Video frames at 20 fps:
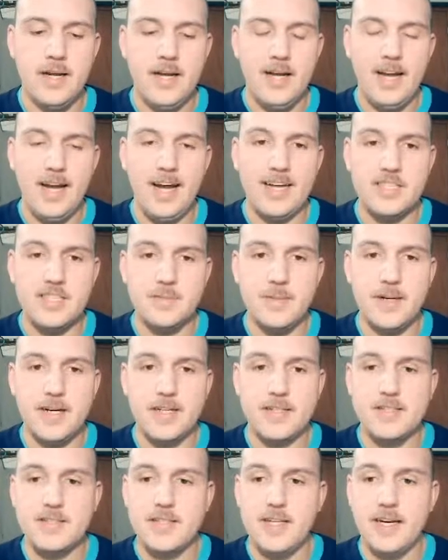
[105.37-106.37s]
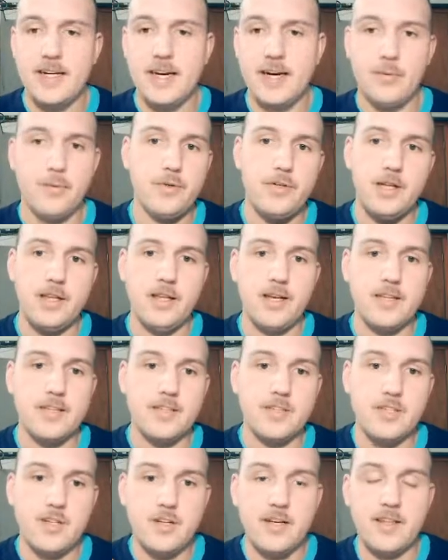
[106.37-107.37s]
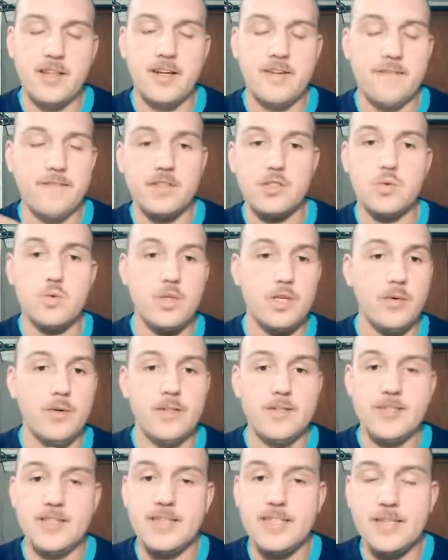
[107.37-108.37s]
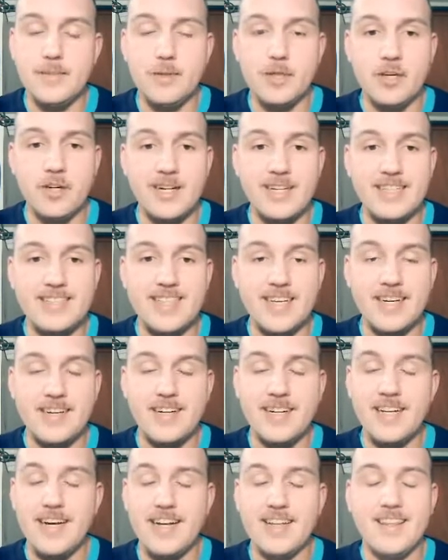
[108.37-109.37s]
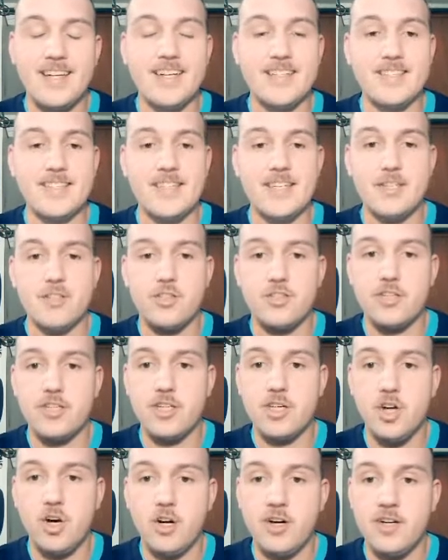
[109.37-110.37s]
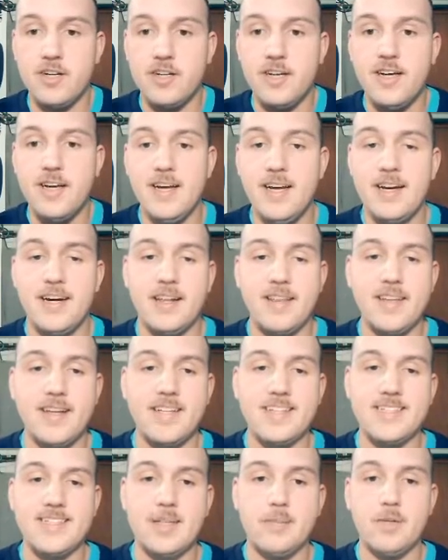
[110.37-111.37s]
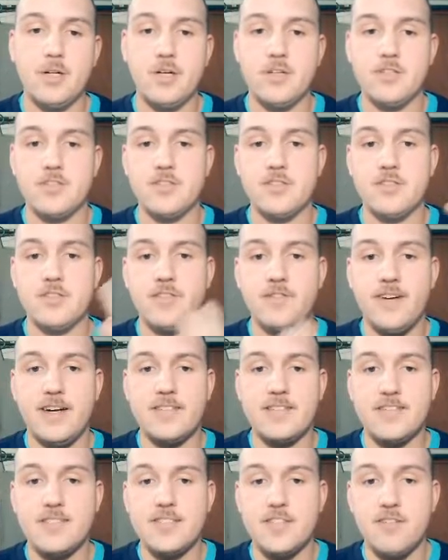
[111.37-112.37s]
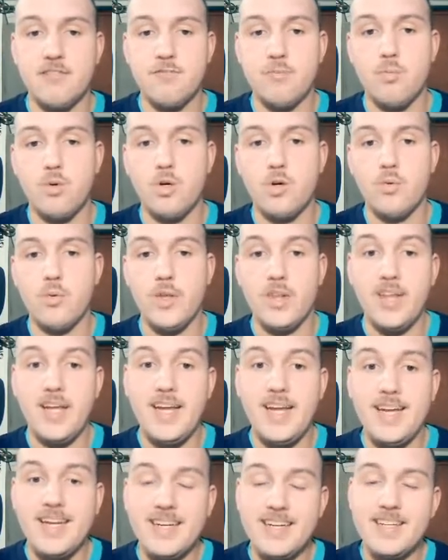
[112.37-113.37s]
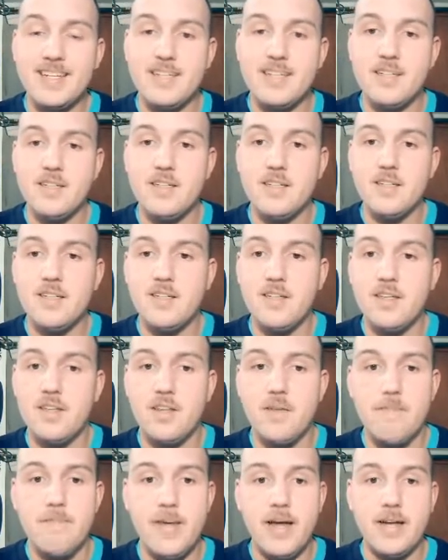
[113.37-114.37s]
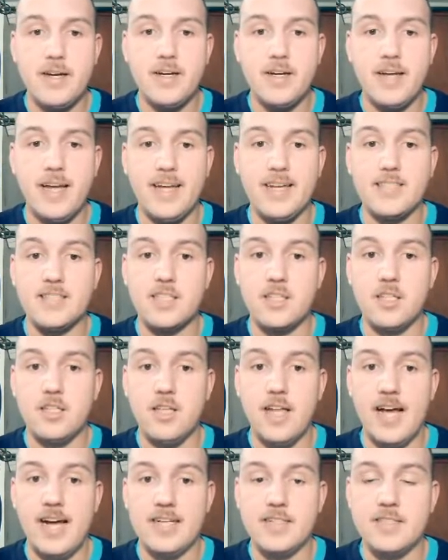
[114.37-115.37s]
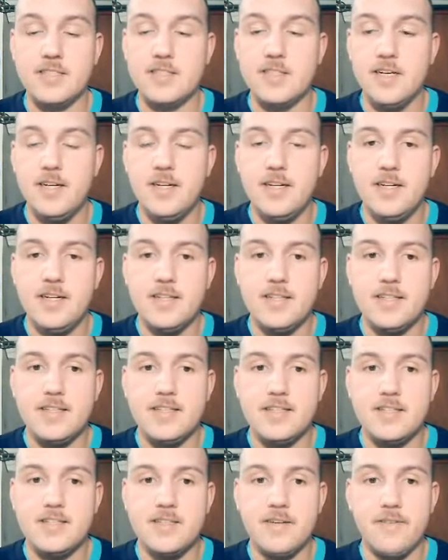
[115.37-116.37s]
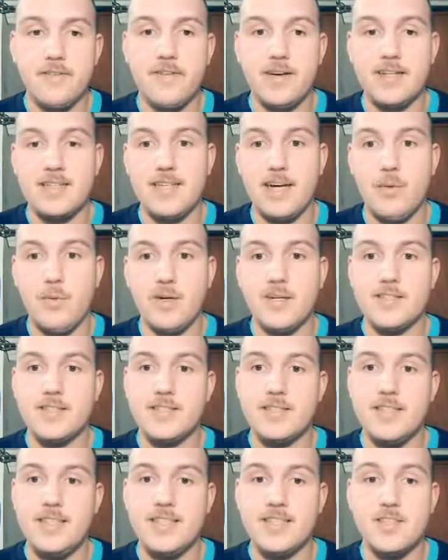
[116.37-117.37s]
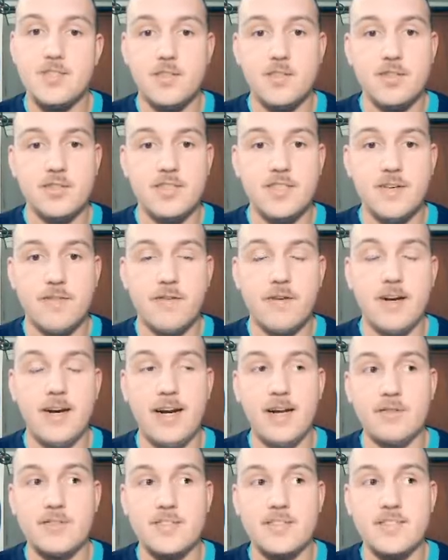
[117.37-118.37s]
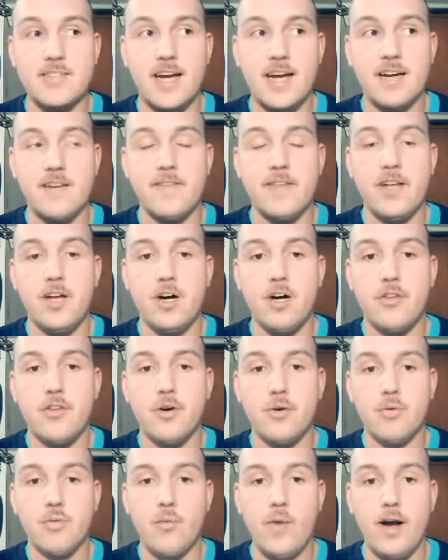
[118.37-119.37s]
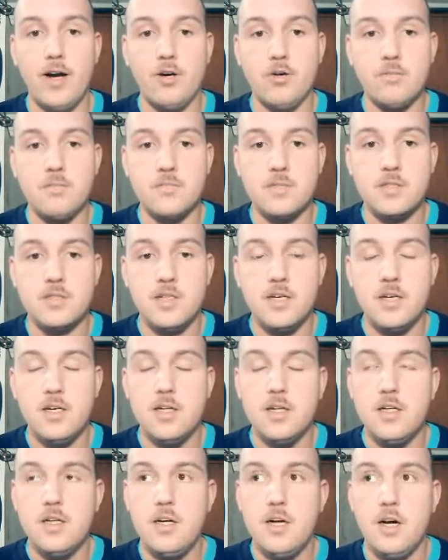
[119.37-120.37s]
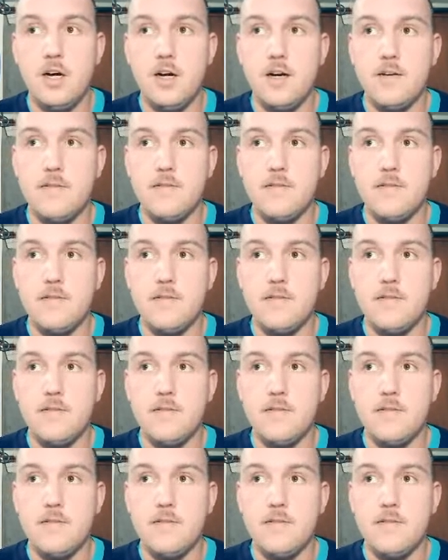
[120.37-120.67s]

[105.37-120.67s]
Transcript: aspect, and I really like this card, and I think it fits really well into the Demon Hunter identity. I think it's an interesting card. I think as Demon Hunter solidifies itself more within the meta and as a class, this is an effect I want to see that's a little different and outside of the other realms of